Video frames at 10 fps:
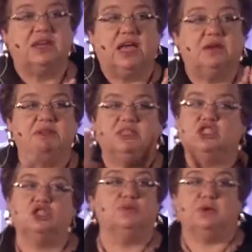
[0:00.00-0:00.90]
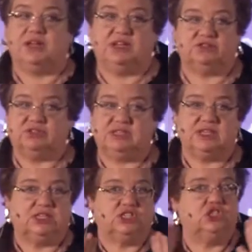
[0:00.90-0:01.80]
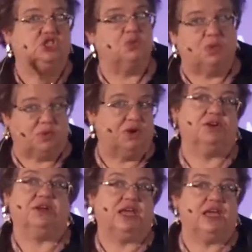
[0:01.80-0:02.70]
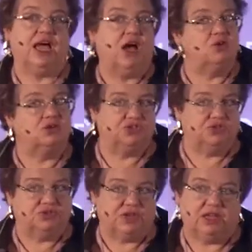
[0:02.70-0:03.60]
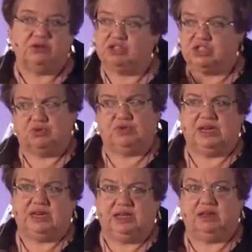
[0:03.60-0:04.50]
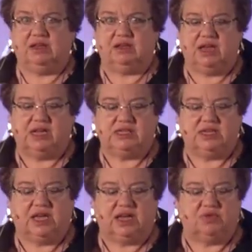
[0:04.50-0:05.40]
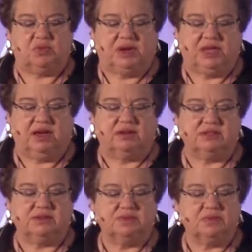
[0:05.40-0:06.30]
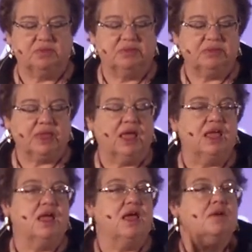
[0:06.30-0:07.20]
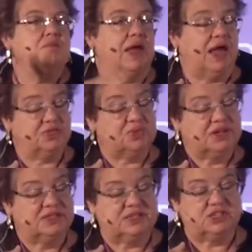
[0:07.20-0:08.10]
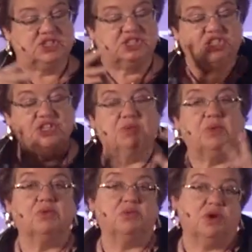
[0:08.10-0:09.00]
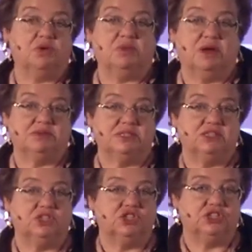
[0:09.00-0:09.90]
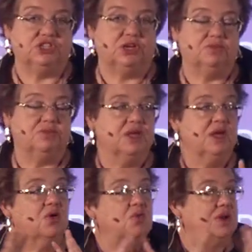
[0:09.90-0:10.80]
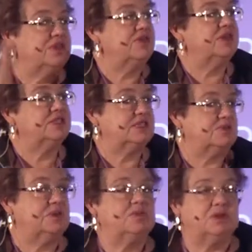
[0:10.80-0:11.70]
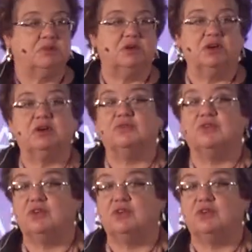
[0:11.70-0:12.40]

had to be super dangerous, like super weird. Like, how could you do that? You would just go get an illegal ID like everybody else. Pathway to citizenship, roadmap to citizenship. One of the things that people in America for a